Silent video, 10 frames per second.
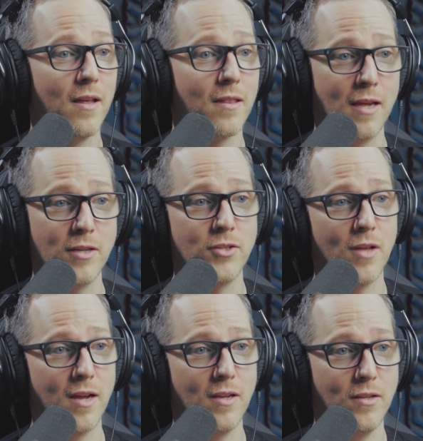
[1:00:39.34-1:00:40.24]
things
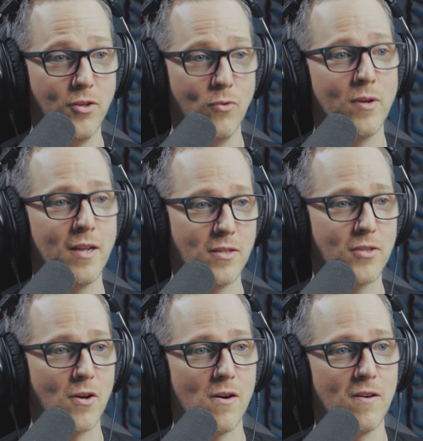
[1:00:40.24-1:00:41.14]
that you can
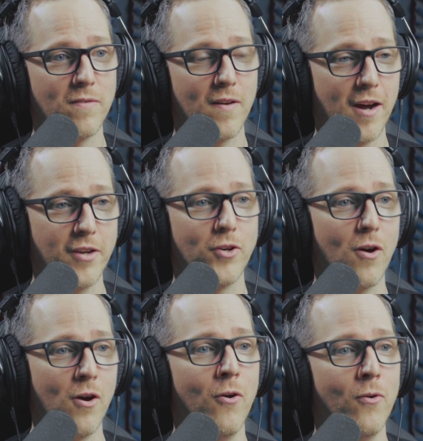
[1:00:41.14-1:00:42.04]
solve on your
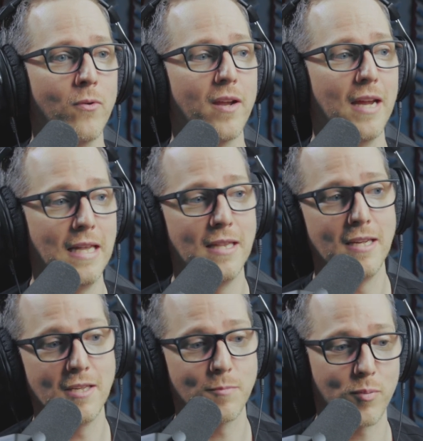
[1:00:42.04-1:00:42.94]
own in
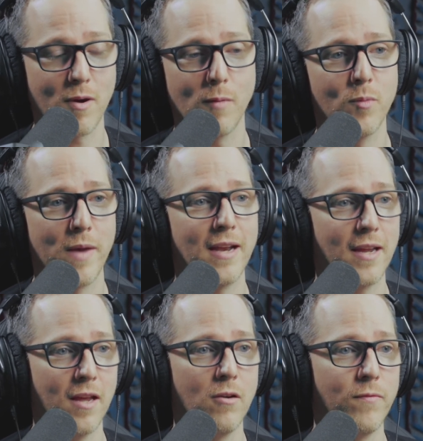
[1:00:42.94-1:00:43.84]
these problematic
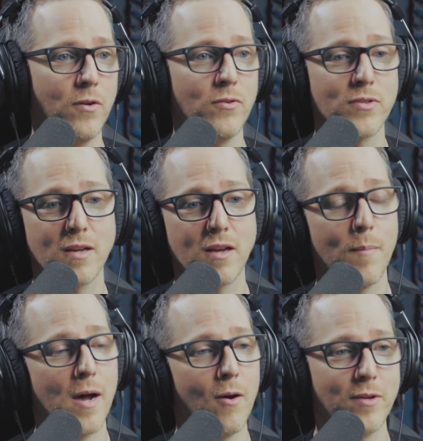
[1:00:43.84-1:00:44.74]
interviews and come
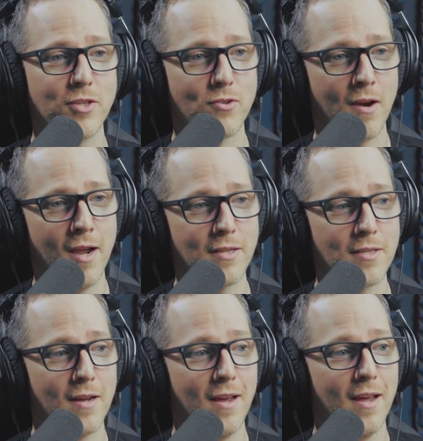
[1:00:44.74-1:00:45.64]
out with strengths.
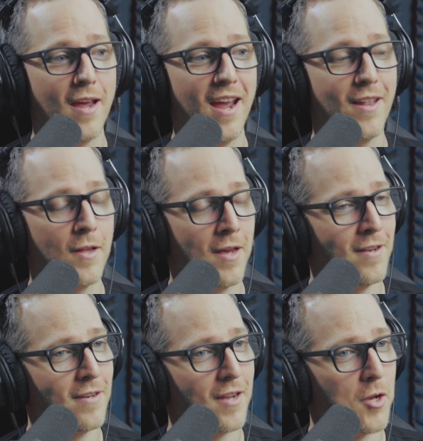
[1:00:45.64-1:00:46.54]
And
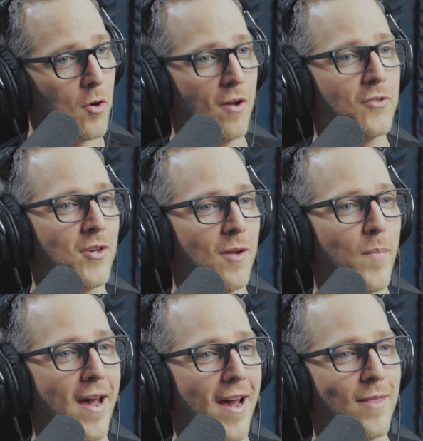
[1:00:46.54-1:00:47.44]
then an alternate
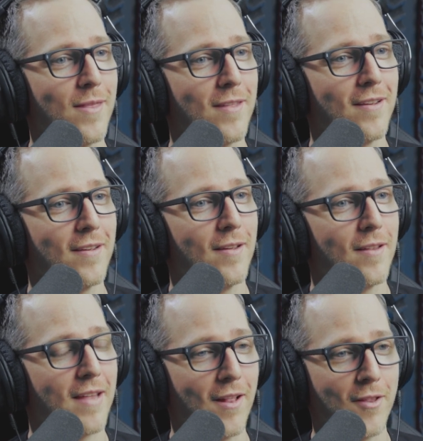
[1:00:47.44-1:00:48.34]
path
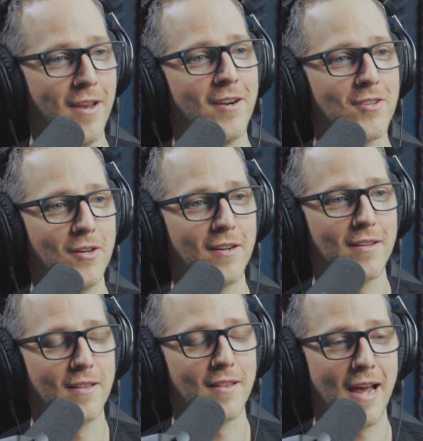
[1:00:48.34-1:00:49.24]
that Lenaire took
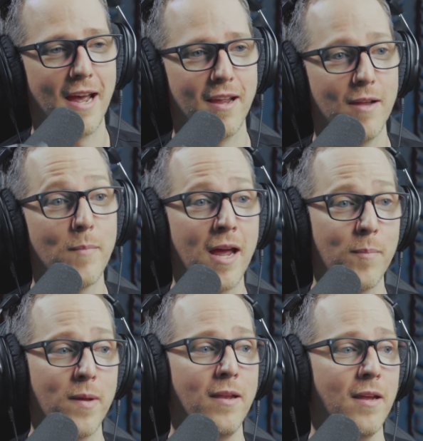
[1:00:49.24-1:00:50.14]
that, in my
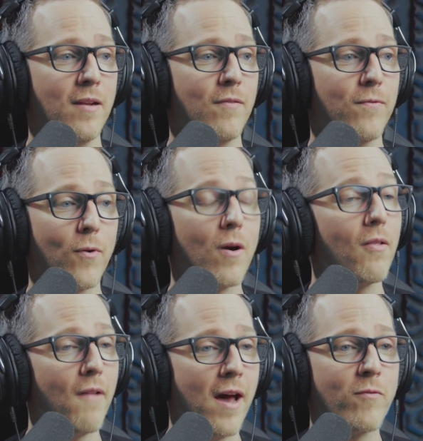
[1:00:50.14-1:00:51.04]
opinion, for a
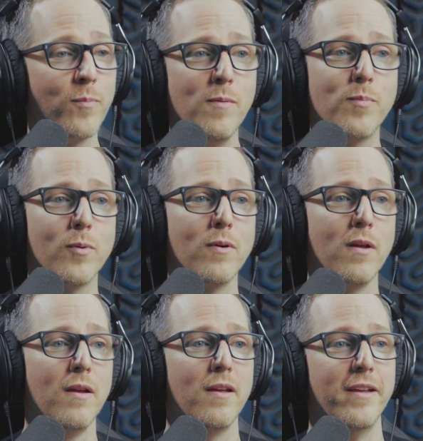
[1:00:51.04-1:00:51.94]
lot of people
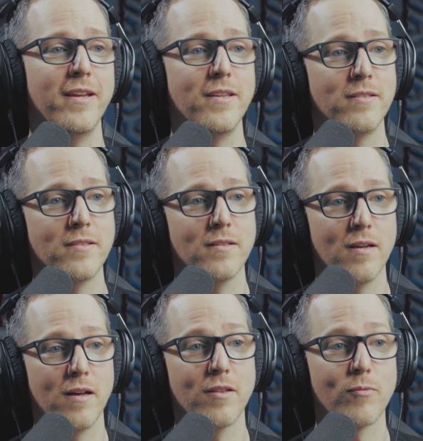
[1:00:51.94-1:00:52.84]
is
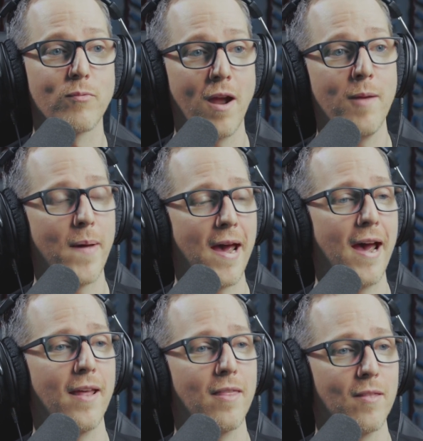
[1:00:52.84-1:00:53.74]
the right
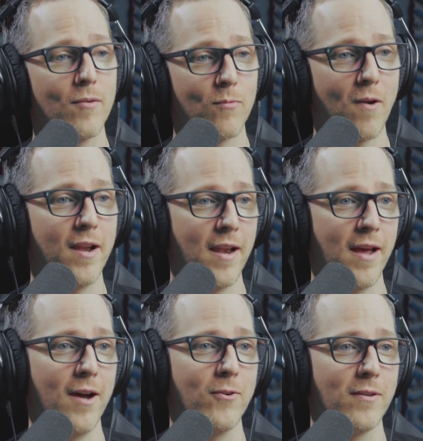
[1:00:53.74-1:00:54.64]
path right now.